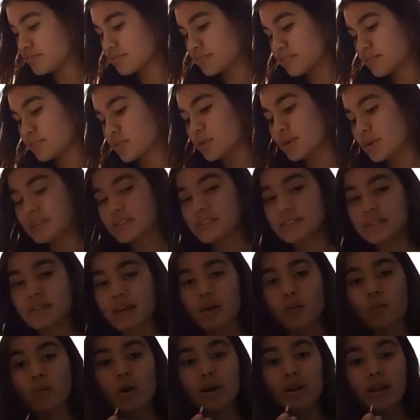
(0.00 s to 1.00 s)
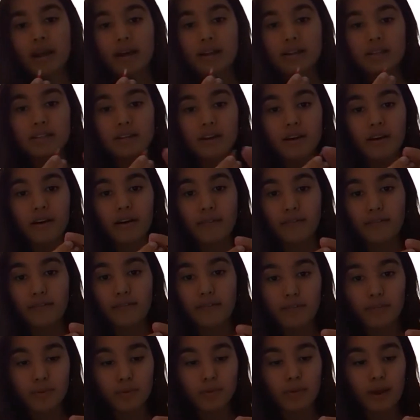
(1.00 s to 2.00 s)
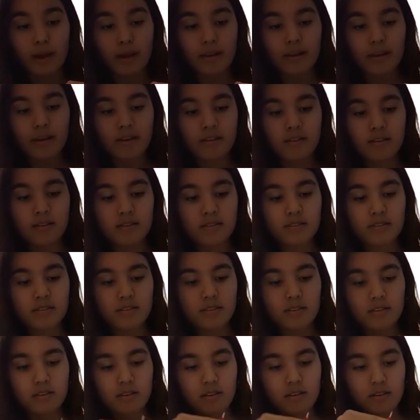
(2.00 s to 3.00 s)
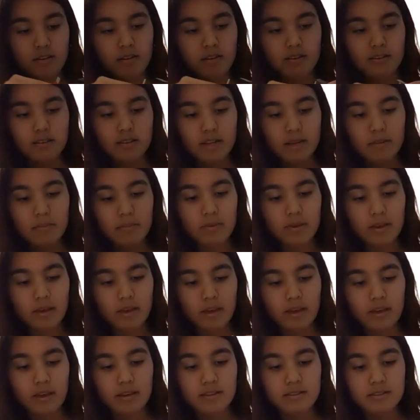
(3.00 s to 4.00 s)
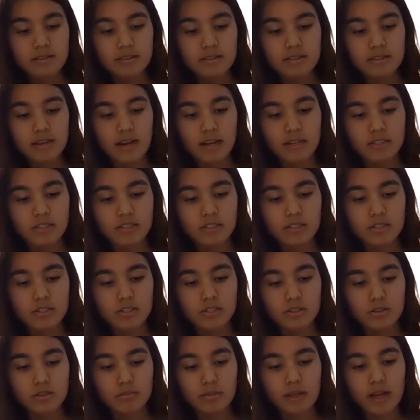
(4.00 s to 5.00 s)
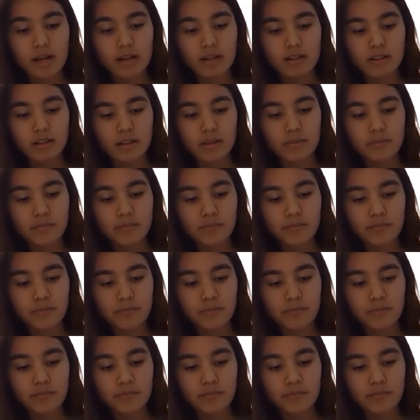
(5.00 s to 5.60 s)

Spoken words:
I'm going to take one end of the red clip and attach it to the black lead.